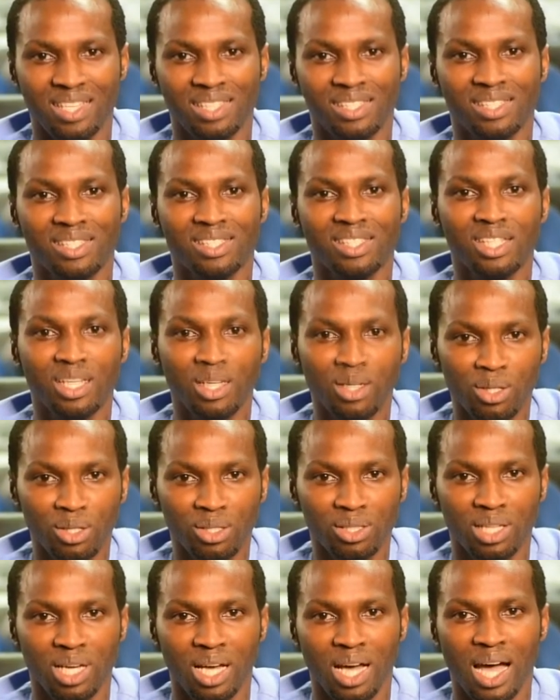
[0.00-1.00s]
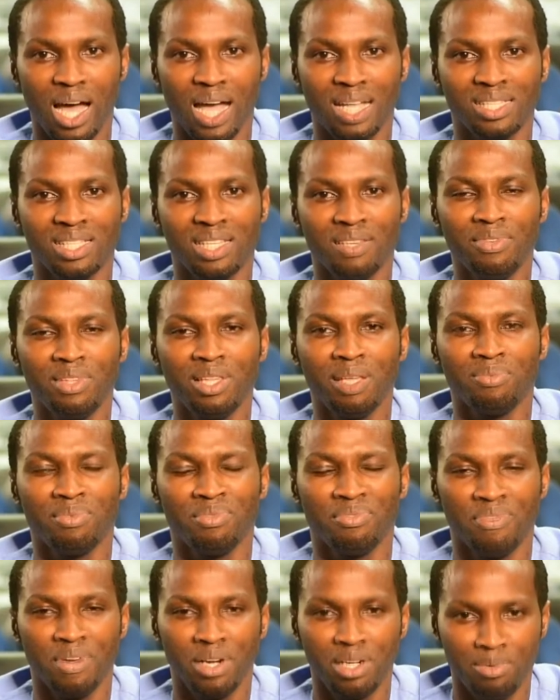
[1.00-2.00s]
is tailored as giving them the
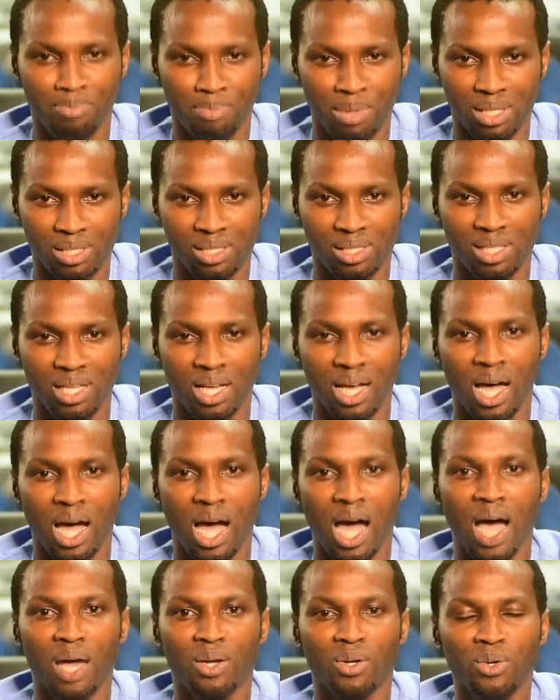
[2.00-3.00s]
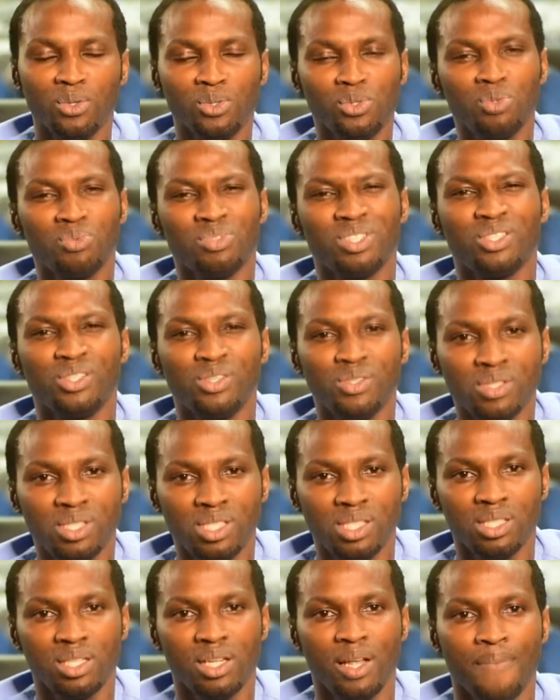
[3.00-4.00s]
very best and also
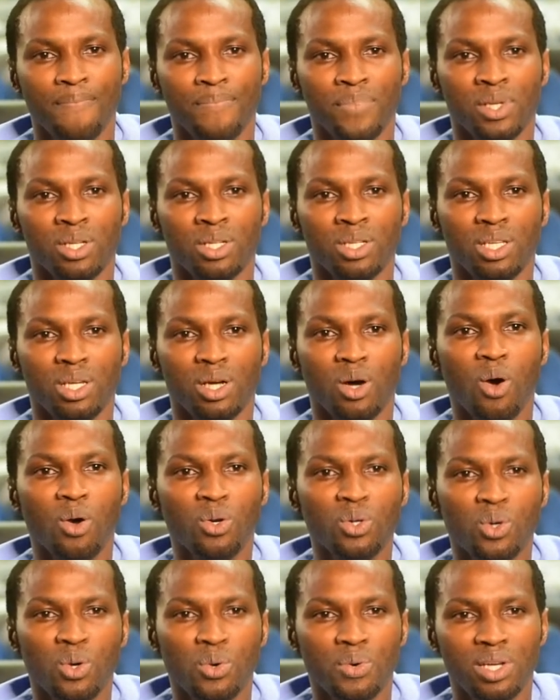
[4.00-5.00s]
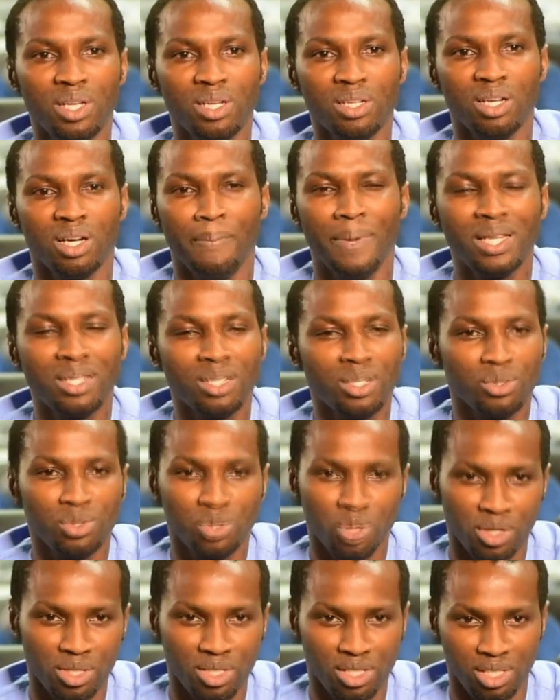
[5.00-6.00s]
reducing the ongoing medical
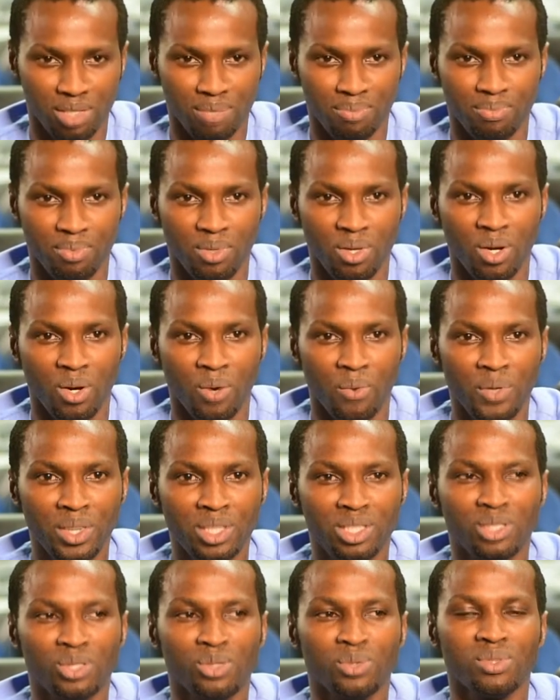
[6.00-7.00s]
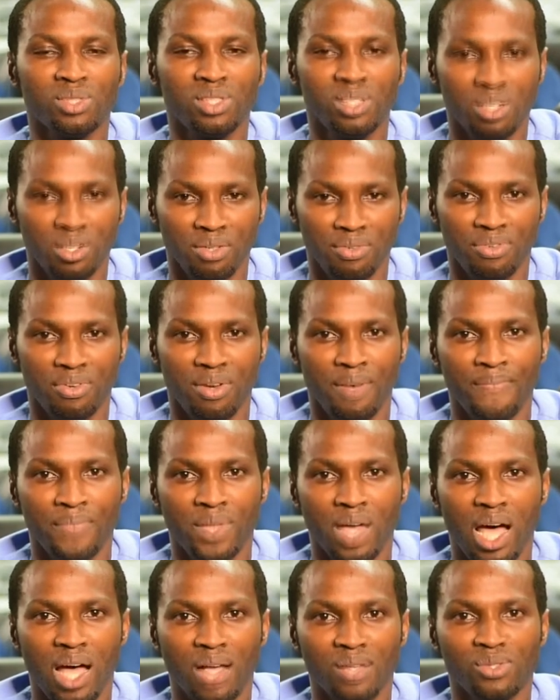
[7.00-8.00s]
tourism, which in its own self
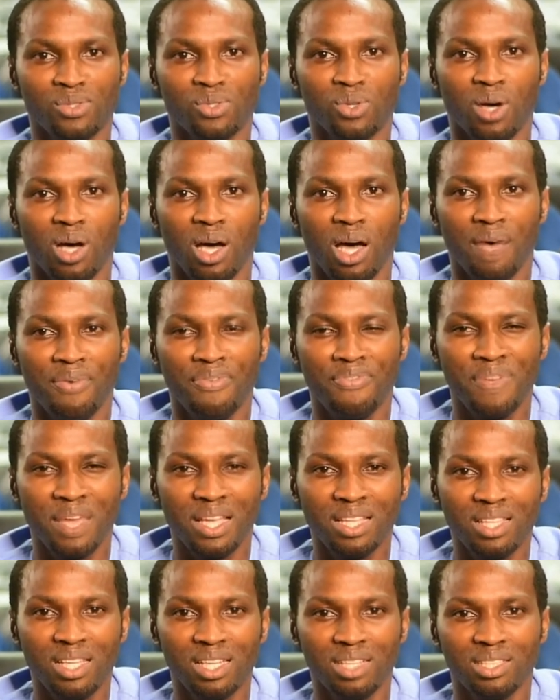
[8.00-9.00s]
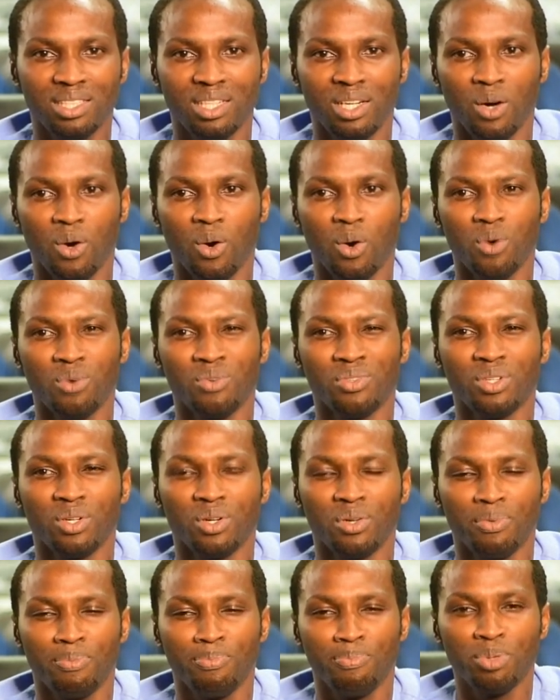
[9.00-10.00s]
has affected
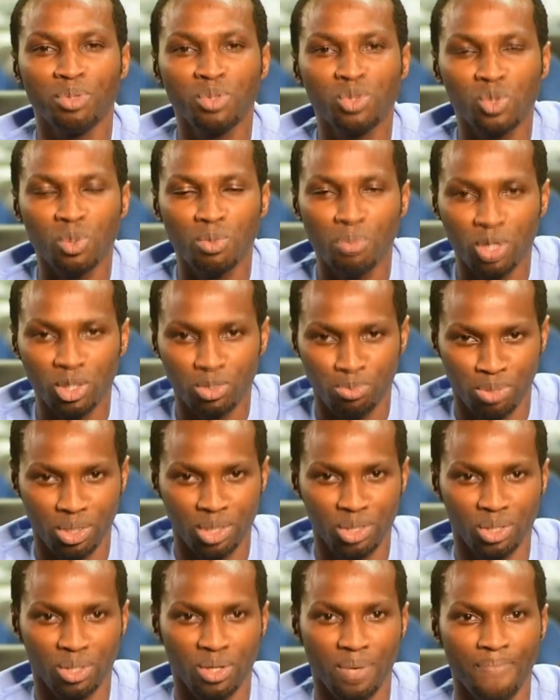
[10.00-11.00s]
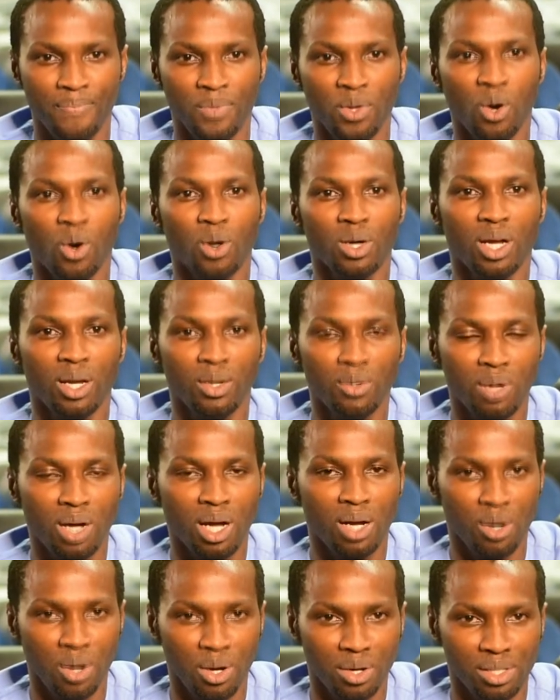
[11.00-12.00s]
or put so much pressure on our
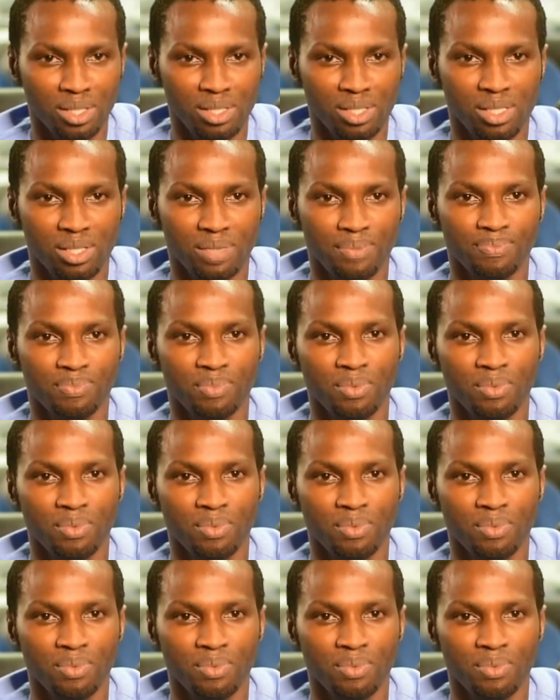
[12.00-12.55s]
local currency.